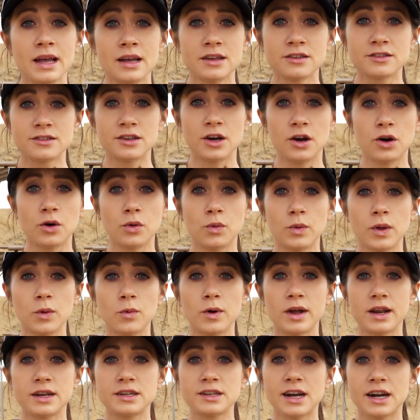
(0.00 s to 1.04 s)
So we
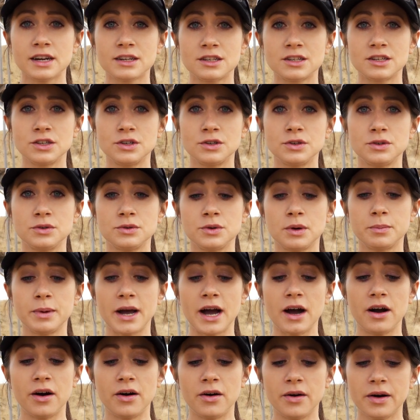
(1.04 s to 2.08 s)
want to talk to you
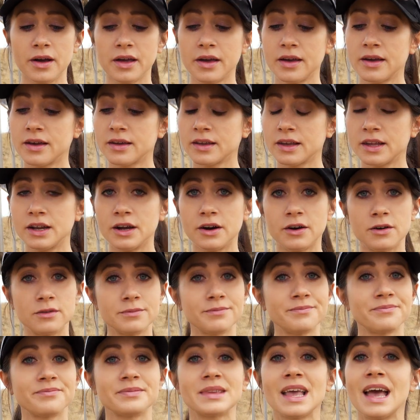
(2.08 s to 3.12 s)
about,
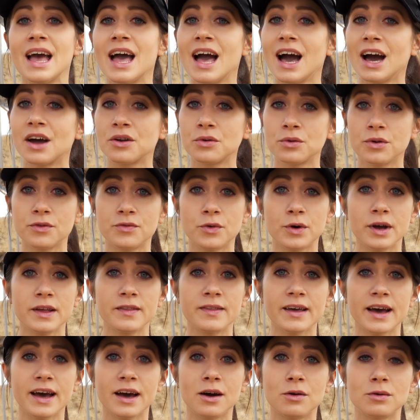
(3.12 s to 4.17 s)
how to avoid
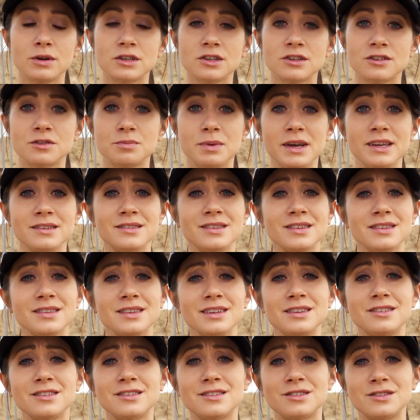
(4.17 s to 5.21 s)
that, which is
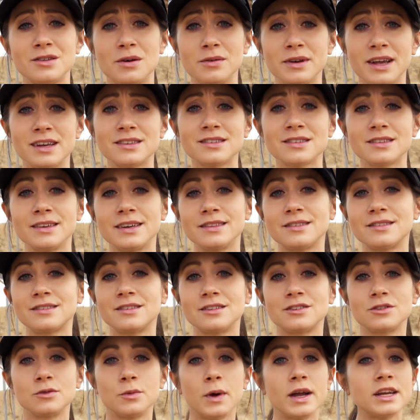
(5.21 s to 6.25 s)
basically just don't escalate the
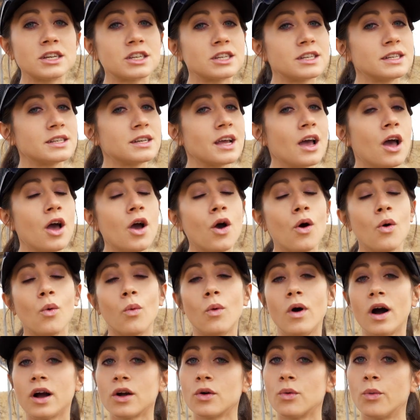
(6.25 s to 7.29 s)
situation,
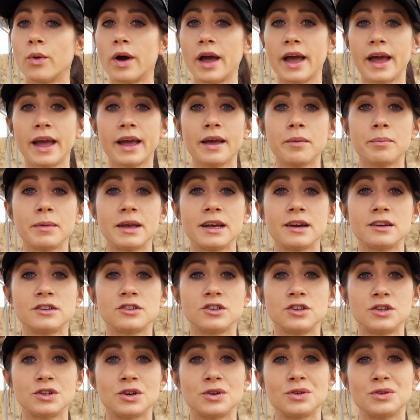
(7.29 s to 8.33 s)
walk away, because
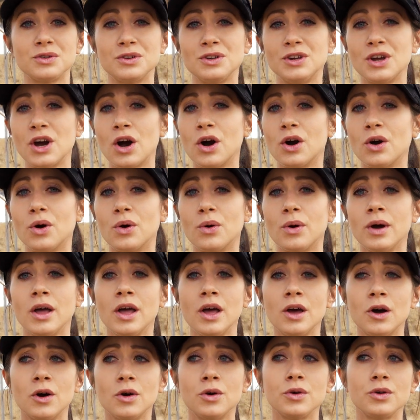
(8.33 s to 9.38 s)
you don't know
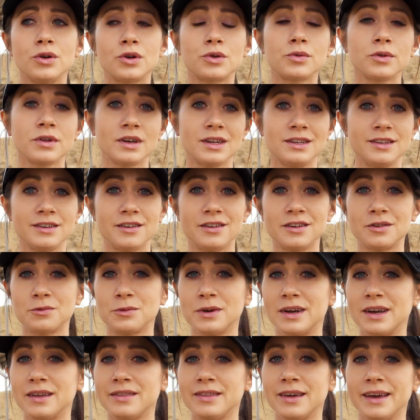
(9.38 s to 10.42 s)
who you're really dealing
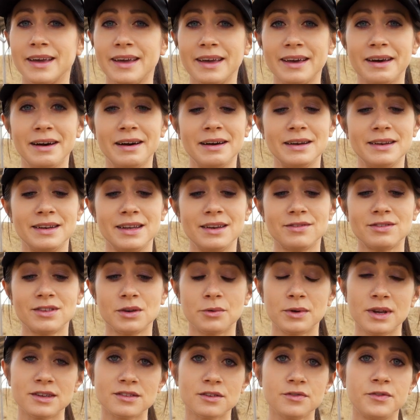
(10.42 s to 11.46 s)
with, and if
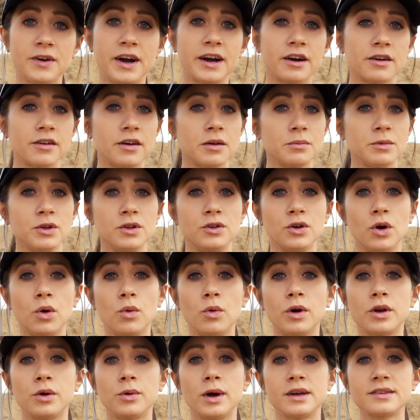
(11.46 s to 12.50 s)
someone has a firearm, you don't
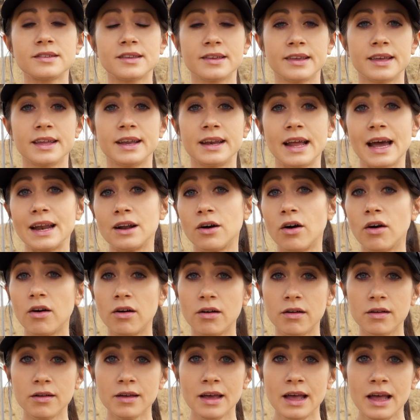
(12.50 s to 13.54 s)
want to escalate it at
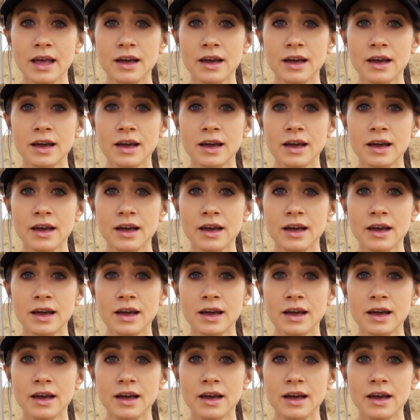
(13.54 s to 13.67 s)
all.